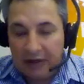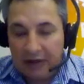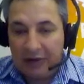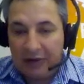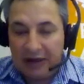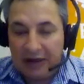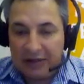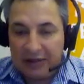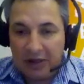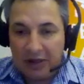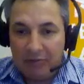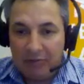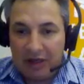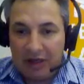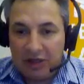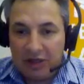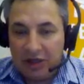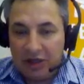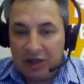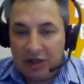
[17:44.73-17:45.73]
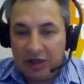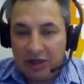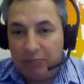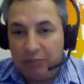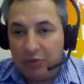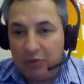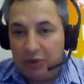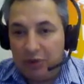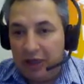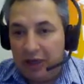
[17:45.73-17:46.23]
their RTO Manager
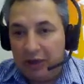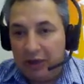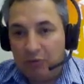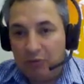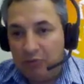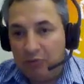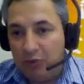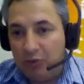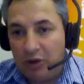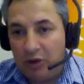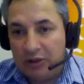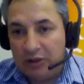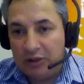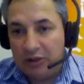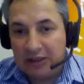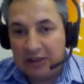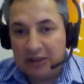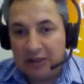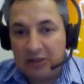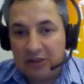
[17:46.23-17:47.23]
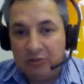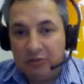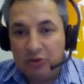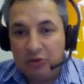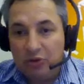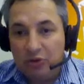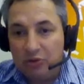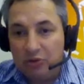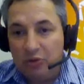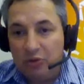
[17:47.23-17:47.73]
output, and it got sucked into
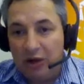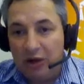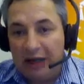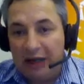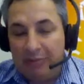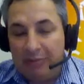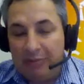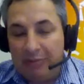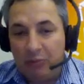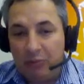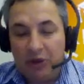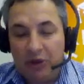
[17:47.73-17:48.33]
Moodle quite happily.